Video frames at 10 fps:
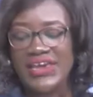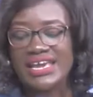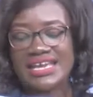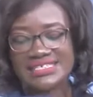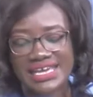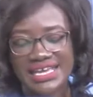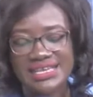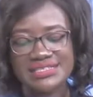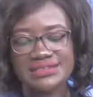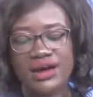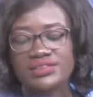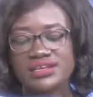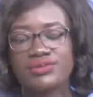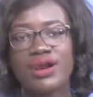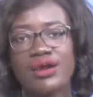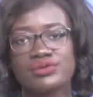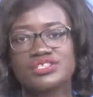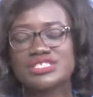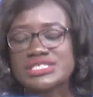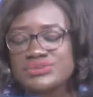yet Kenyans on the
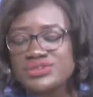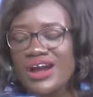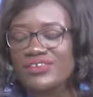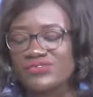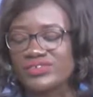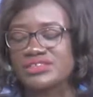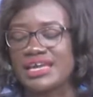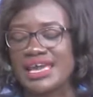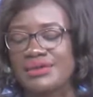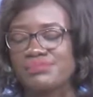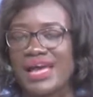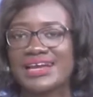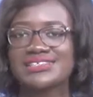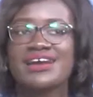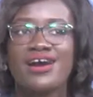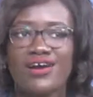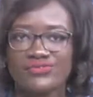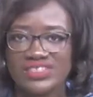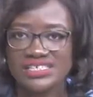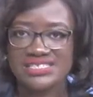ground do not feel the impact of
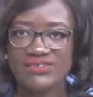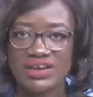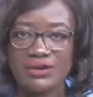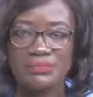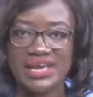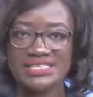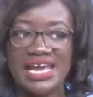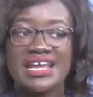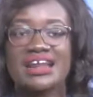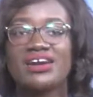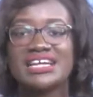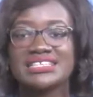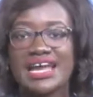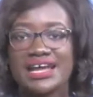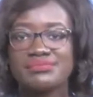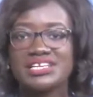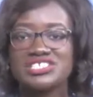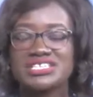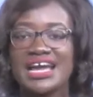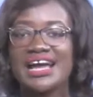this development. Now, as I had
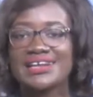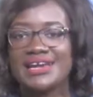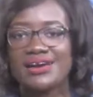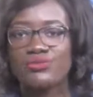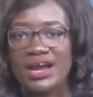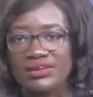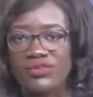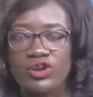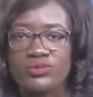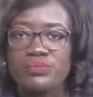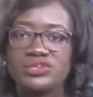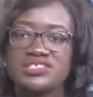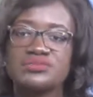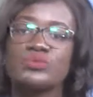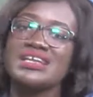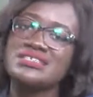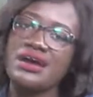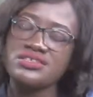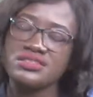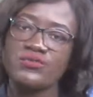mentioned earlier, one of our reporters went
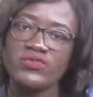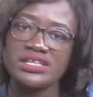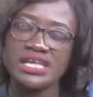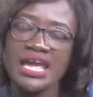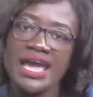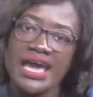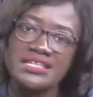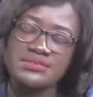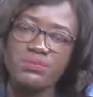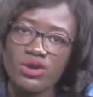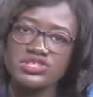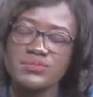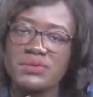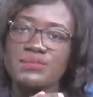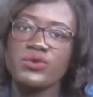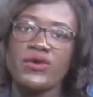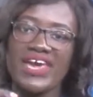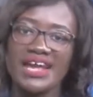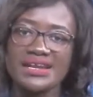out to the field and spoke to people and